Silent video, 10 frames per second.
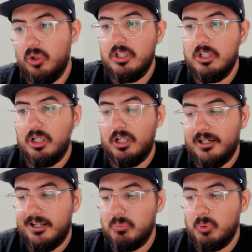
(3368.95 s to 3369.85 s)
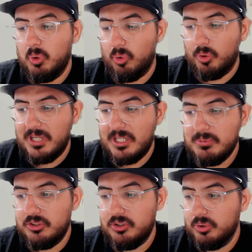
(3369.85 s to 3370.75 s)
or maybe
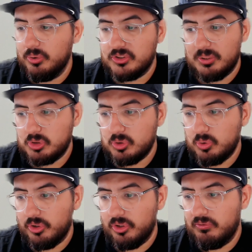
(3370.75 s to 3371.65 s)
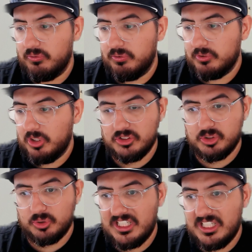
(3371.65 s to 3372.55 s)
do some sort of
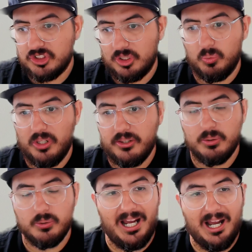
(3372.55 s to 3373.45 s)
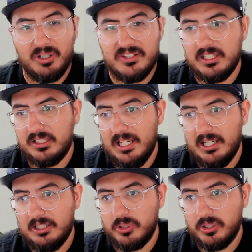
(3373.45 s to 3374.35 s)
consultation with you, how can they connect with
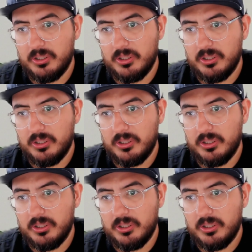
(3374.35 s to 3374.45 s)
you?